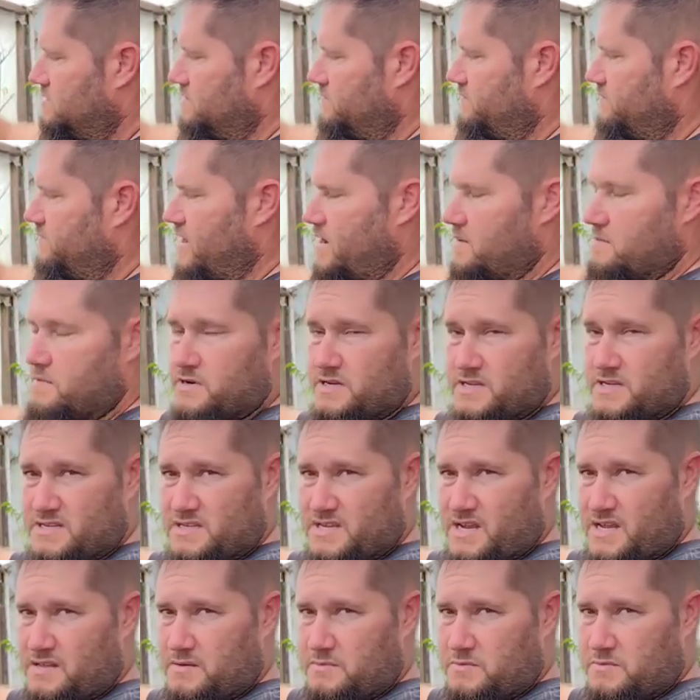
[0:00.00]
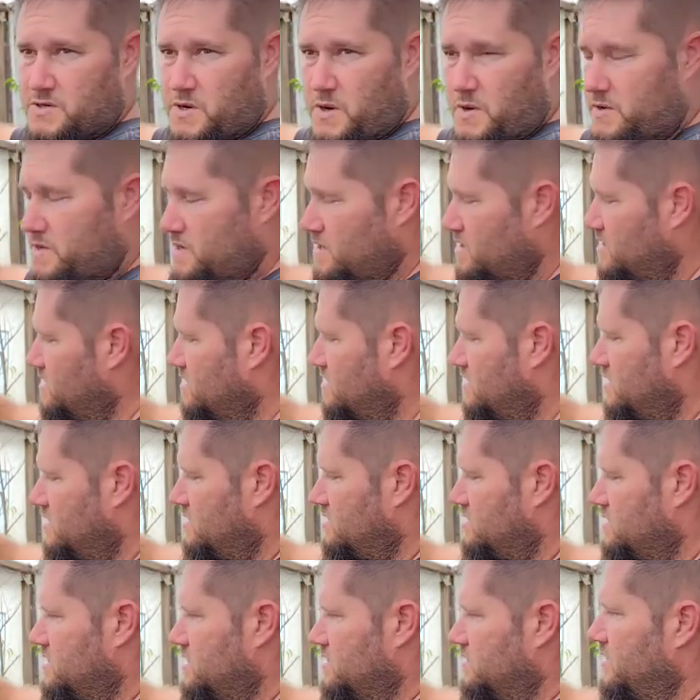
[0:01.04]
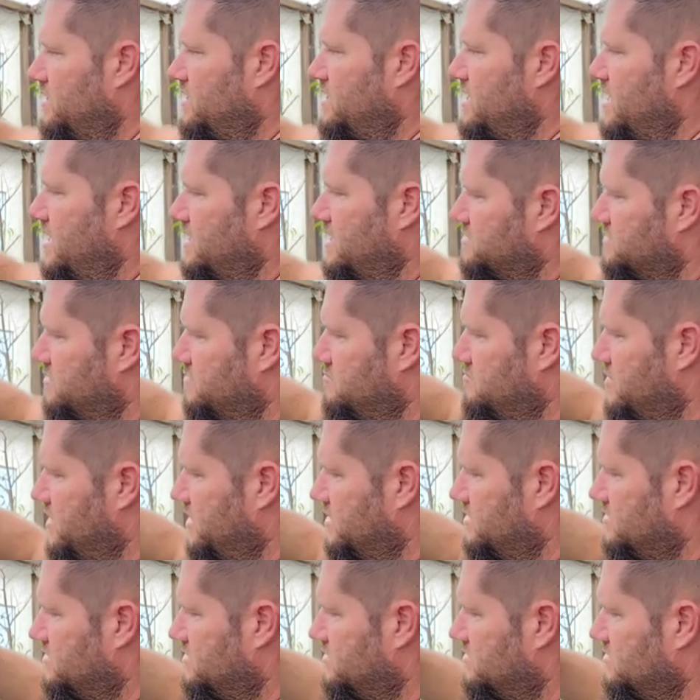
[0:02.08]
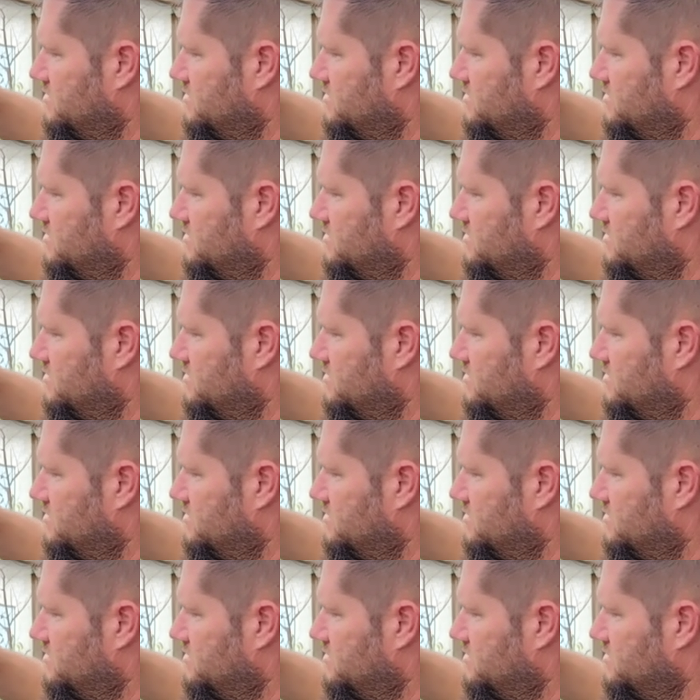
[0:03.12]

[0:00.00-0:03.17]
the fibers inside the trunk to let it actually bend.